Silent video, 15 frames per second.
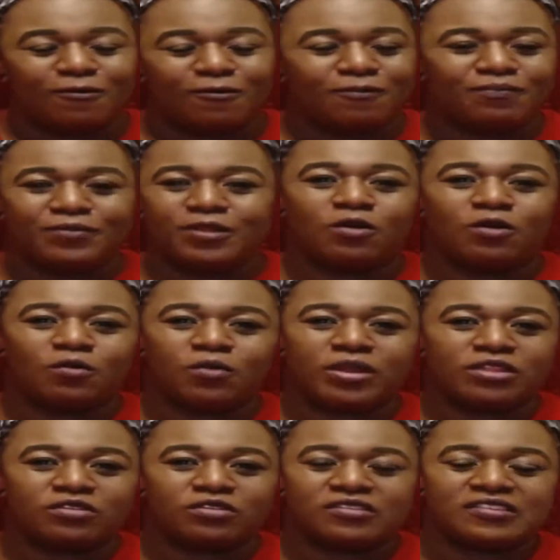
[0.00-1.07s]
you know, when
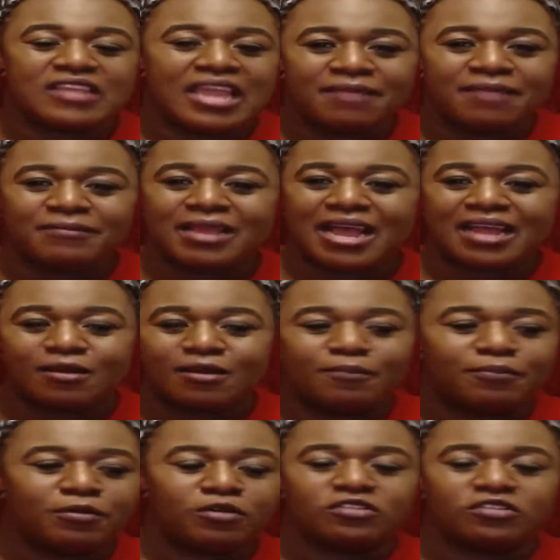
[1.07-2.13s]
those same kind of
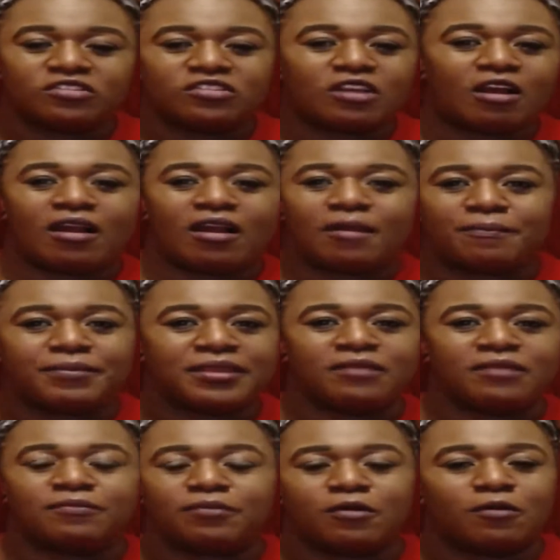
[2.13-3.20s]
books are
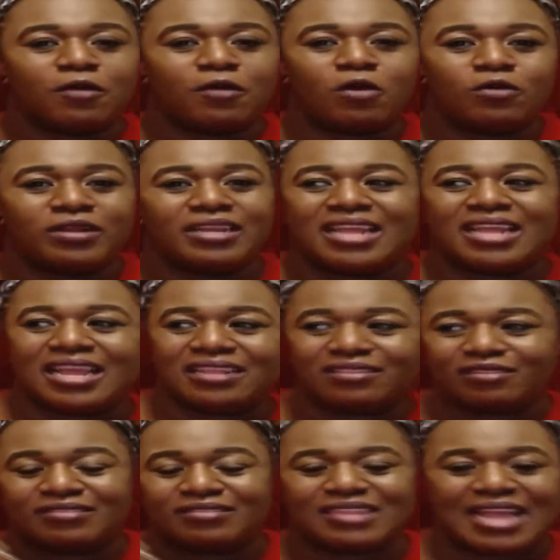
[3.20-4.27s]
being promoted and
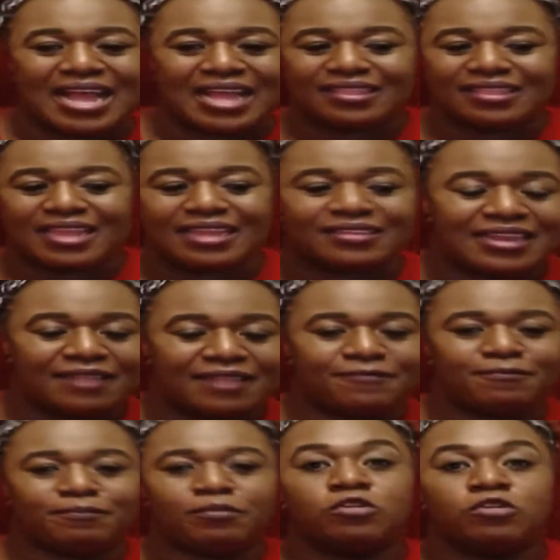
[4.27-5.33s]
there's not like
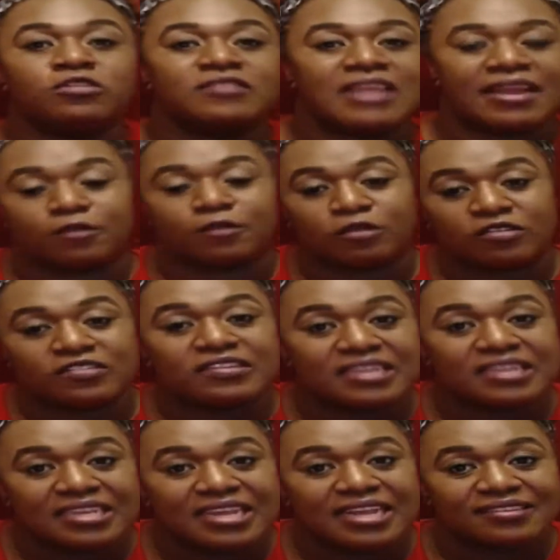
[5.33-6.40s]
book
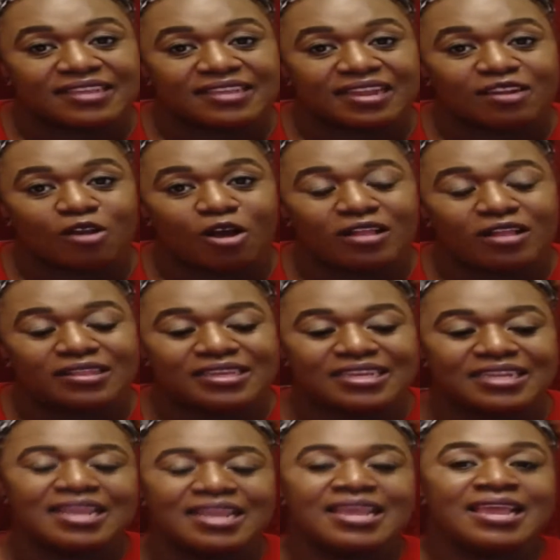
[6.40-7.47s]
diversity, as I call
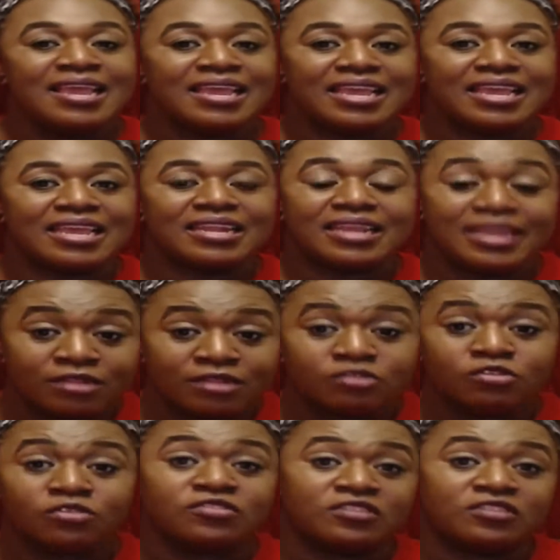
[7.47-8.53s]
it, it
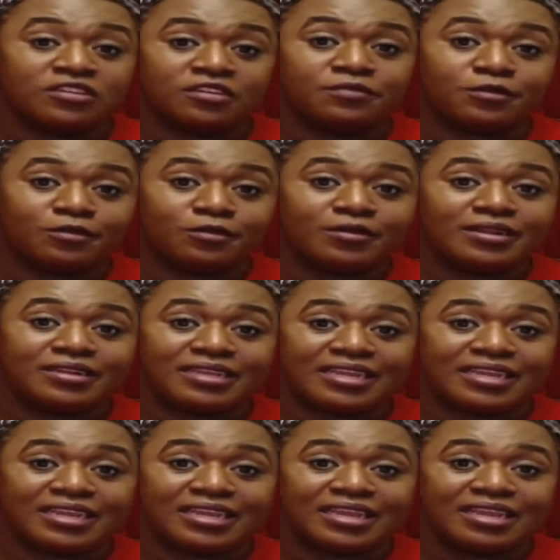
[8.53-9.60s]
hinders the
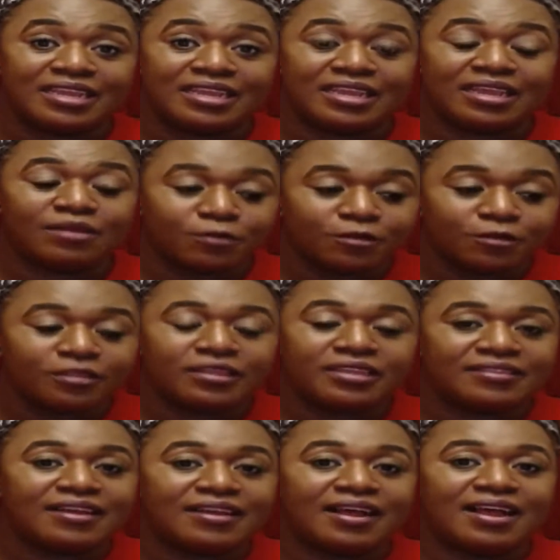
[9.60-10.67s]
community. It really
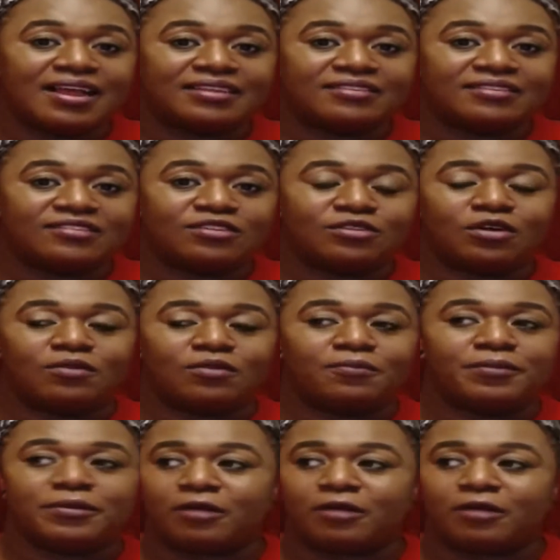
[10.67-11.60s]
does. You know, people